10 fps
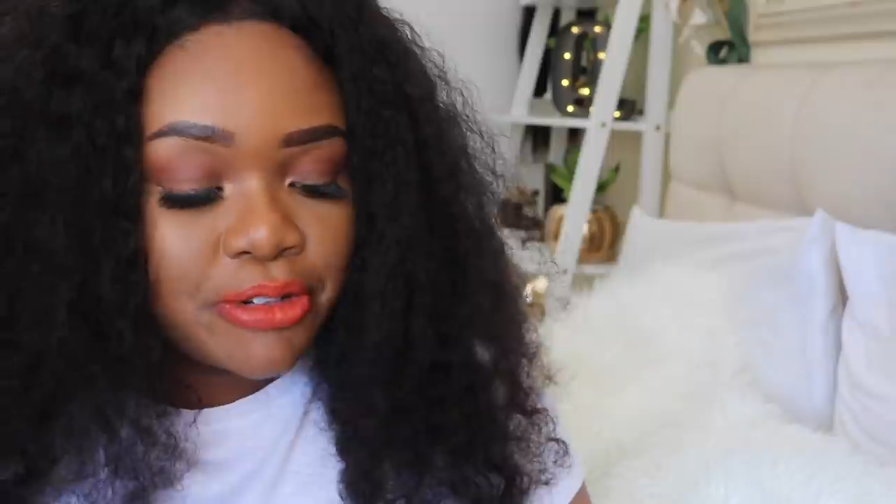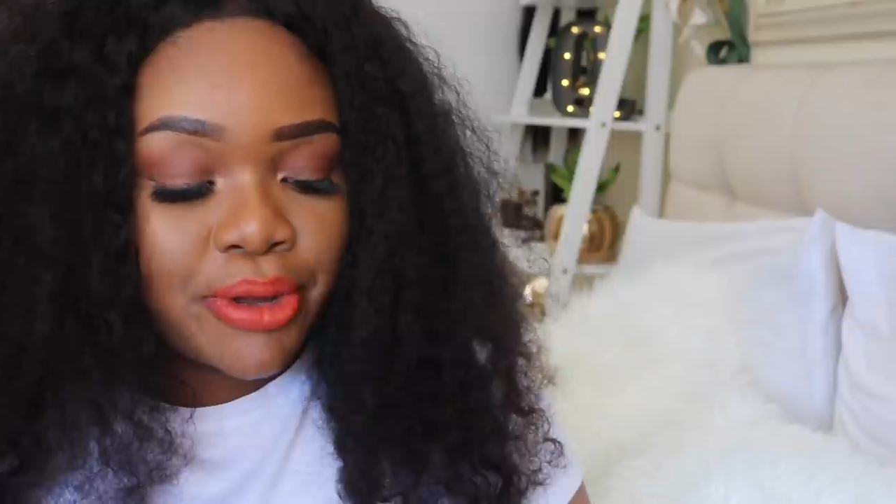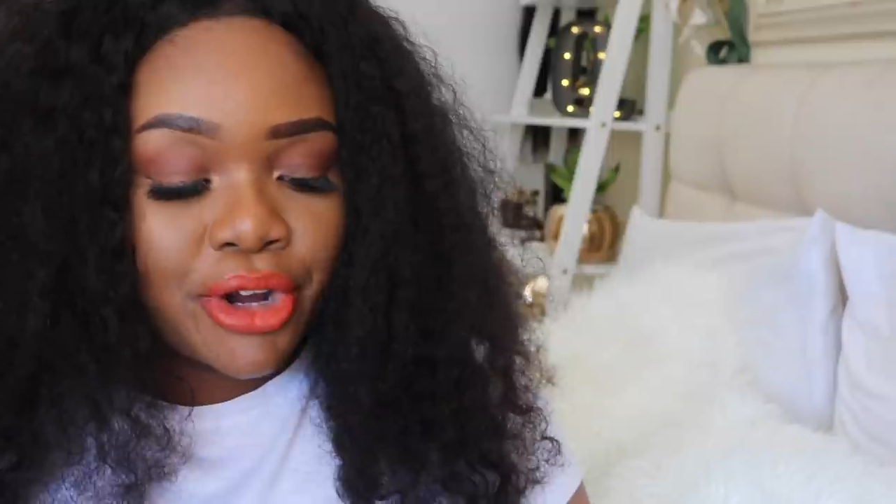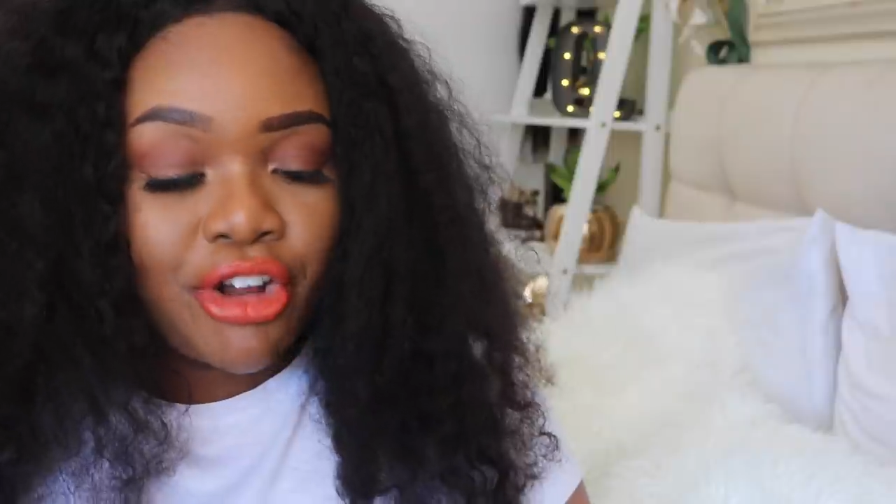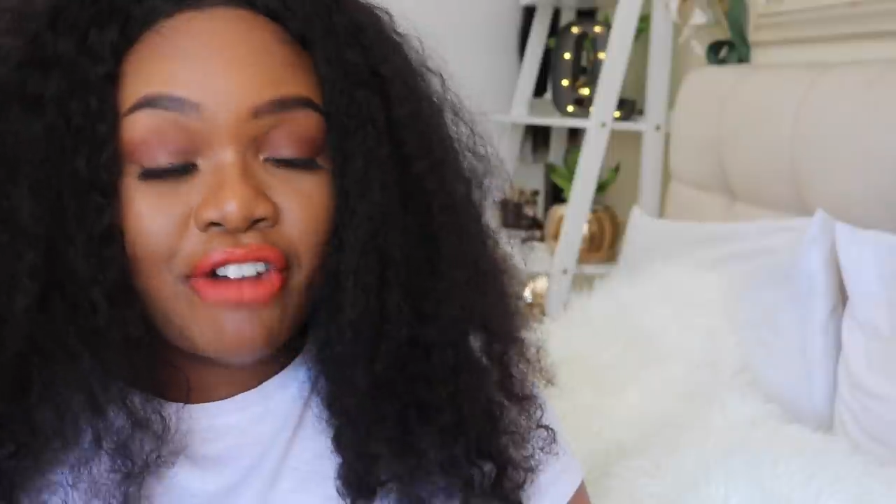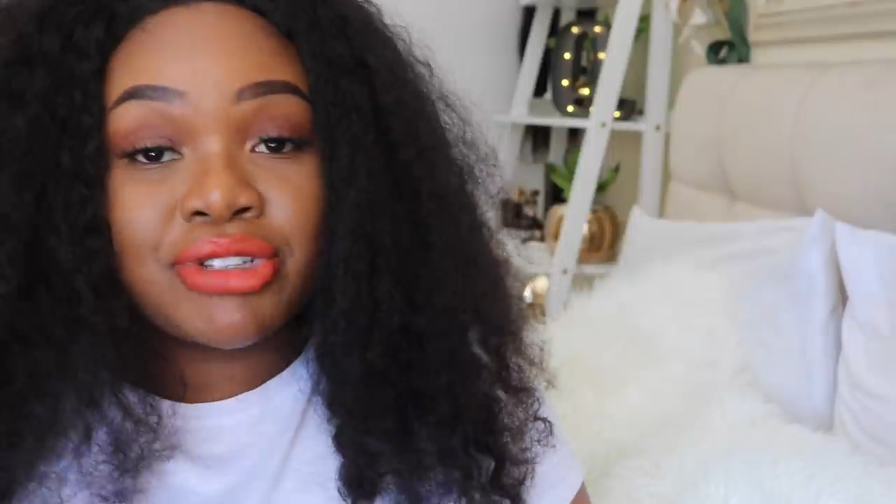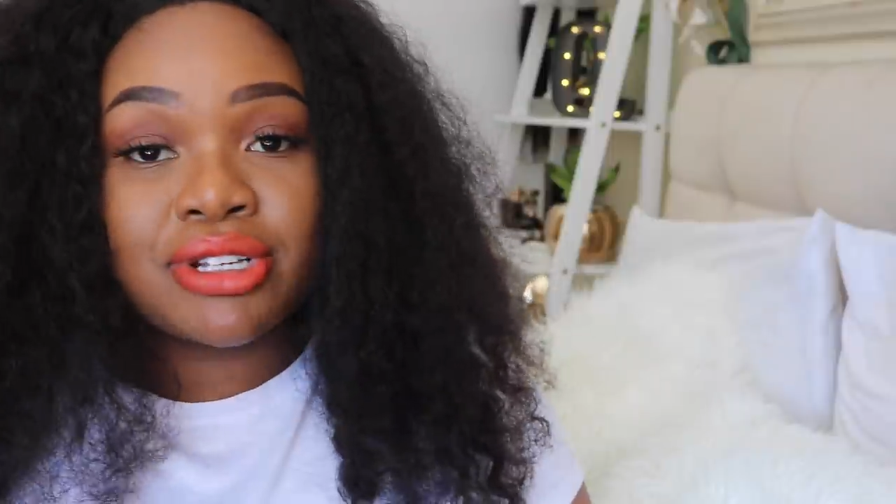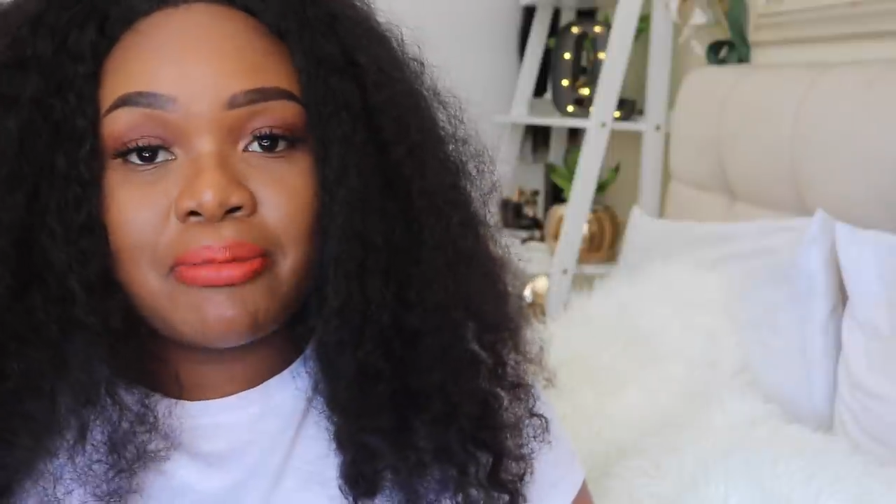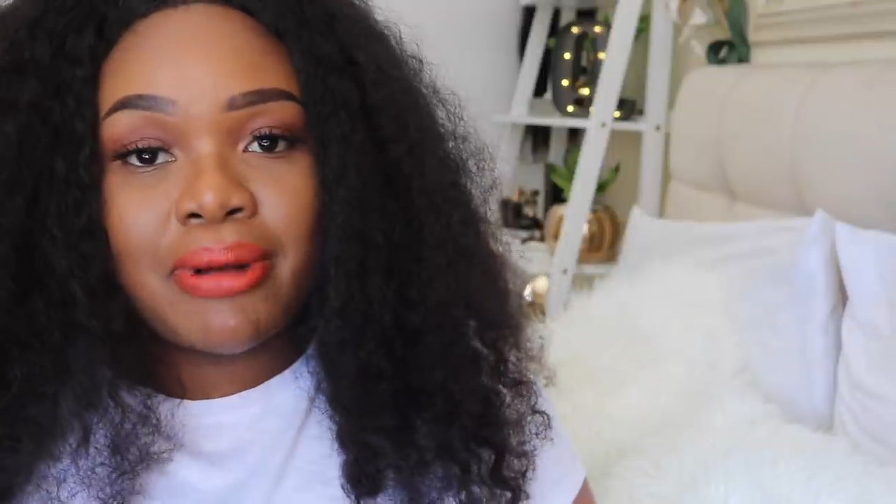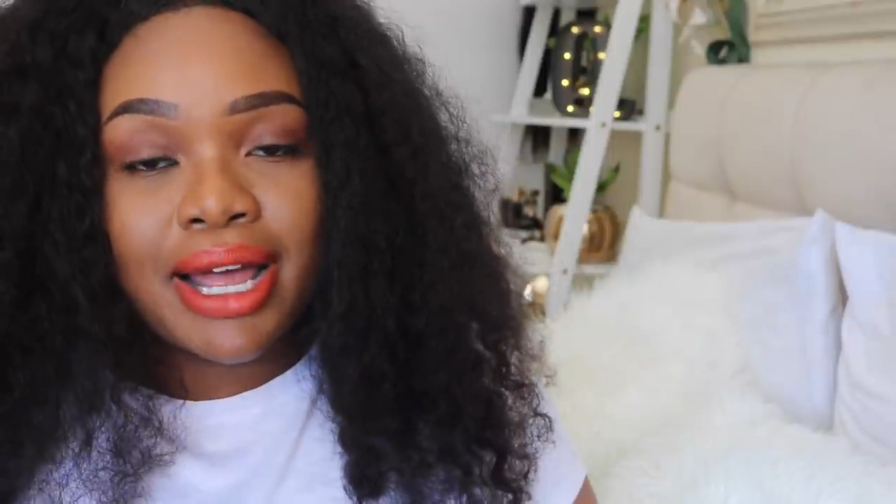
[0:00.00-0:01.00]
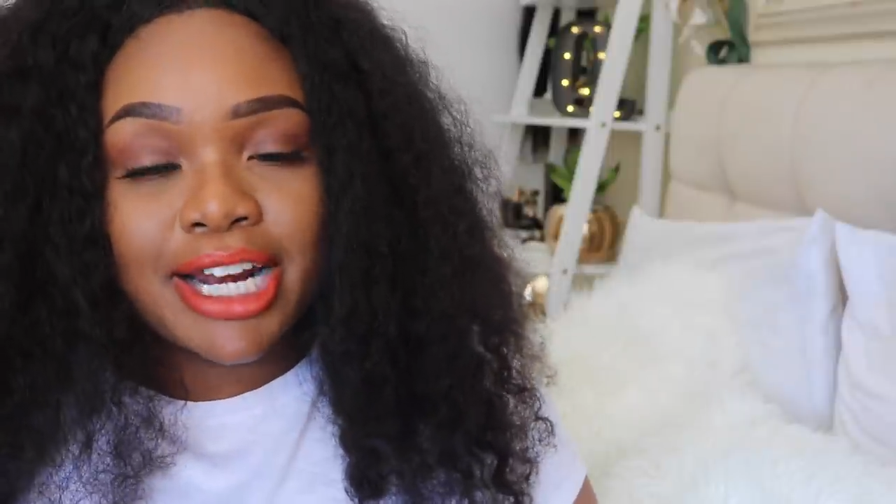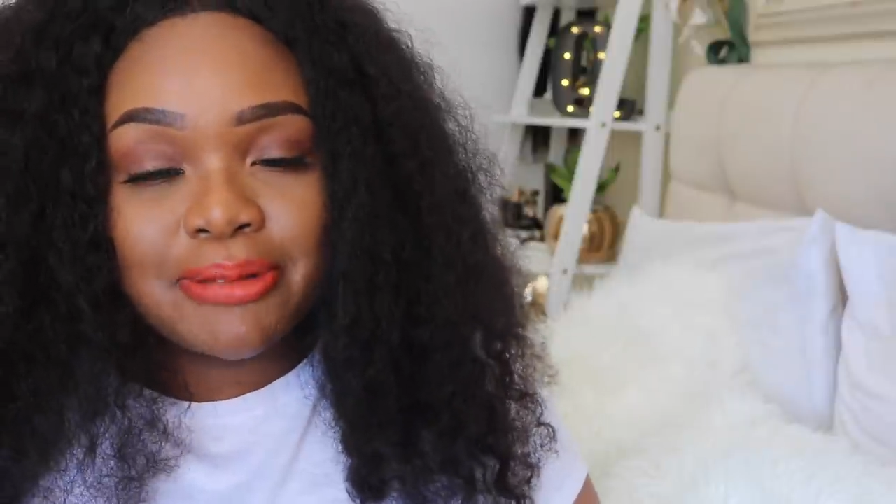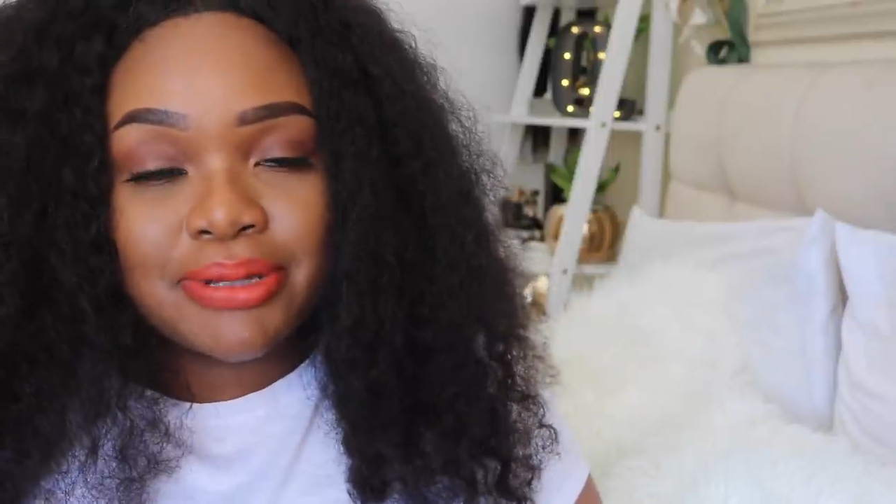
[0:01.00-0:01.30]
to be a novice at applying